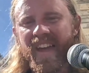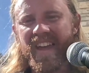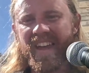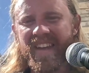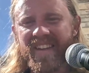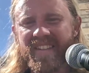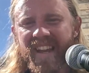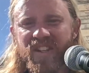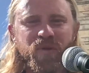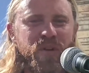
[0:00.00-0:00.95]

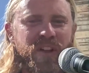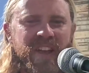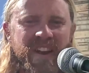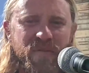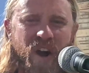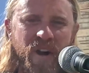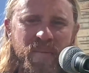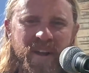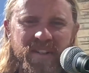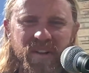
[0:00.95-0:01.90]
It's really an
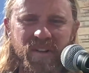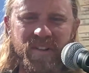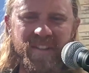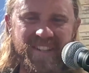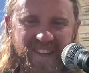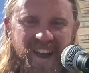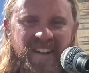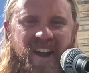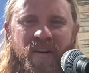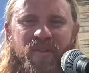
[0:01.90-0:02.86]
environmental
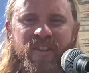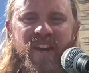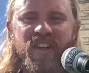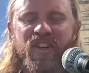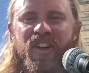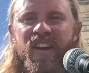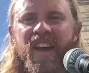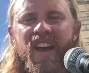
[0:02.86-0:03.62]
design conversation